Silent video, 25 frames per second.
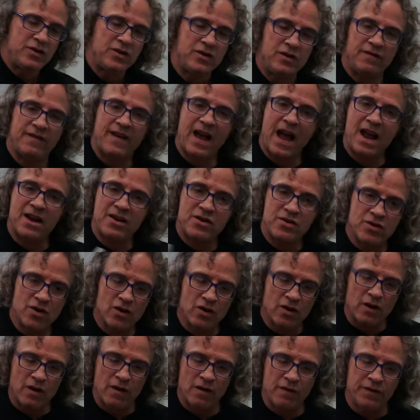You've got
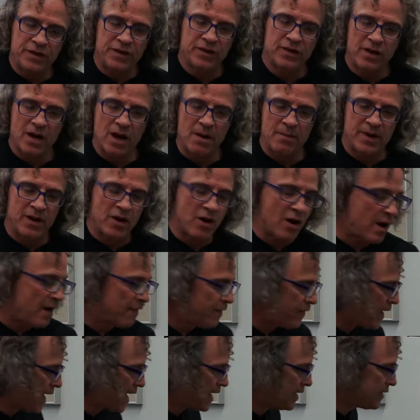nerves coming
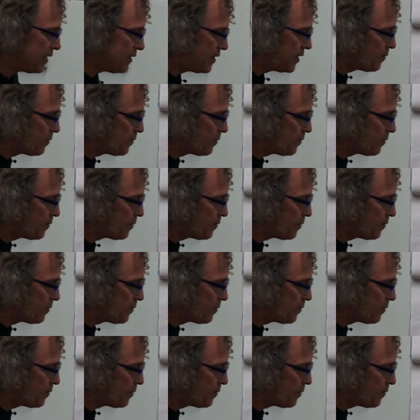off that